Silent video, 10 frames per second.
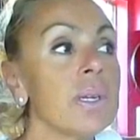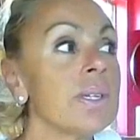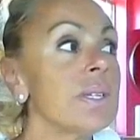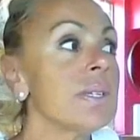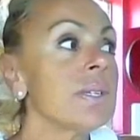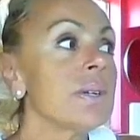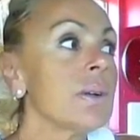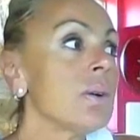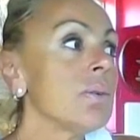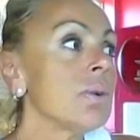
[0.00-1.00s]
just
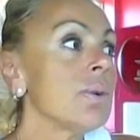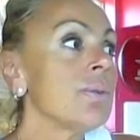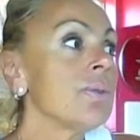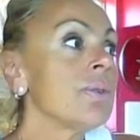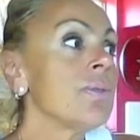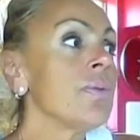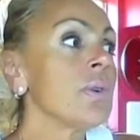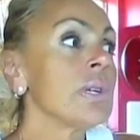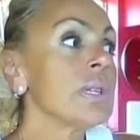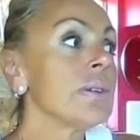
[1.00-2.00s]
going through the
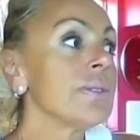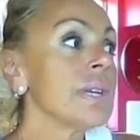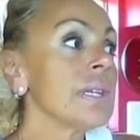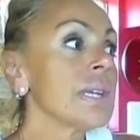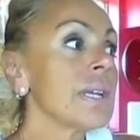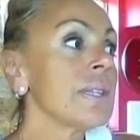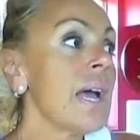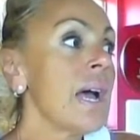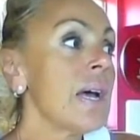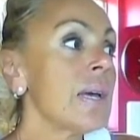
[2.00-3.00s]
divorce, little things like
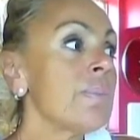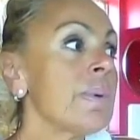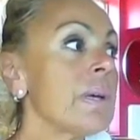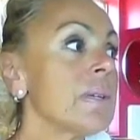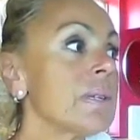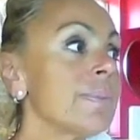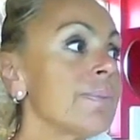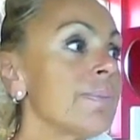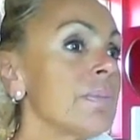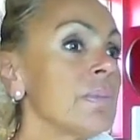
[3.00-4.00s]
that. But
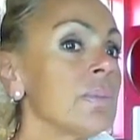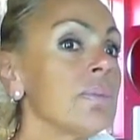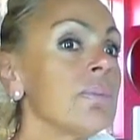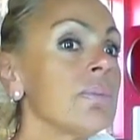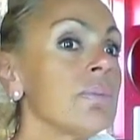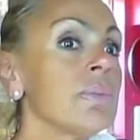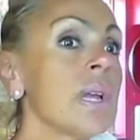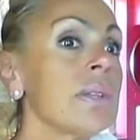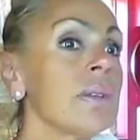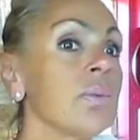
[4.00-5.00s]

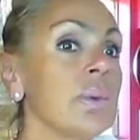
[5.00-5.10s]
nothing